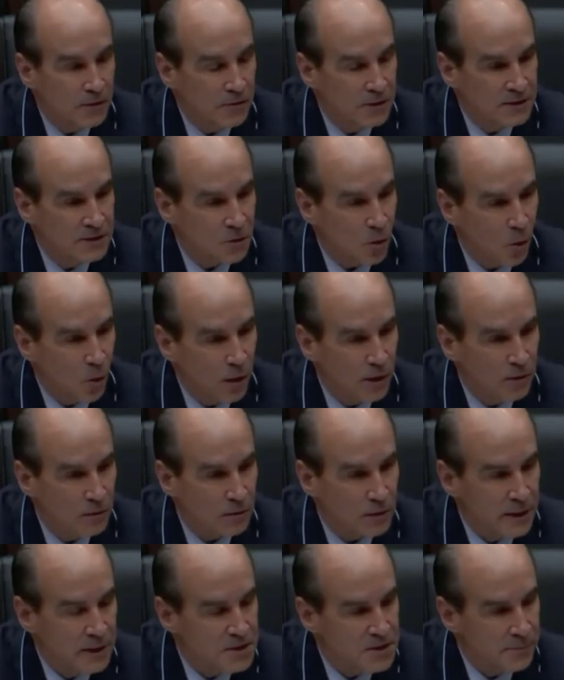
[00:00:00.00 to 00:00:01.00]
increased
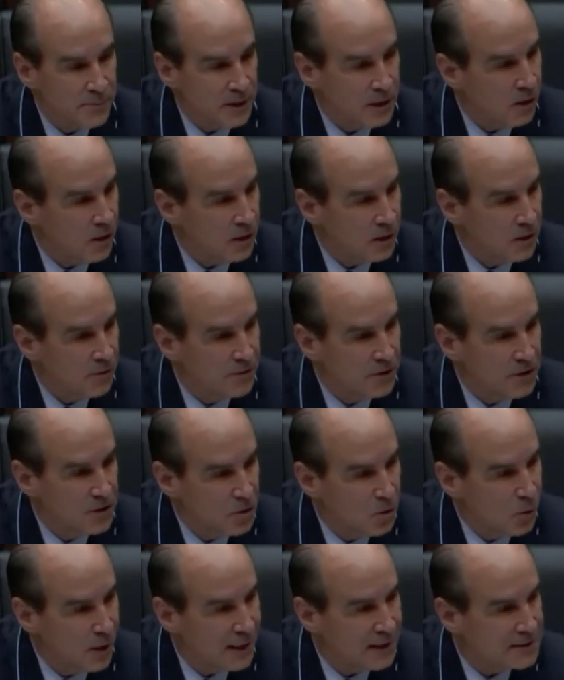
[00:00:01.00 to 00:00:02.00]
oil, he should be calling on
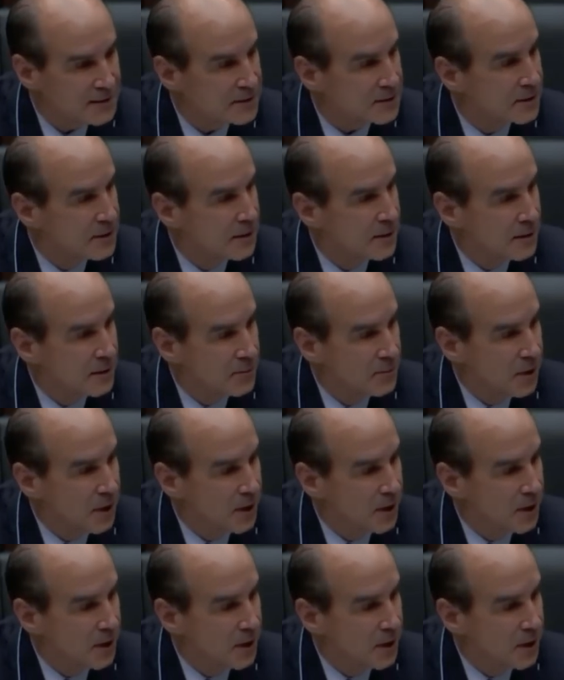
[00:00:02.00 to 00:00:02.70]
the U.S.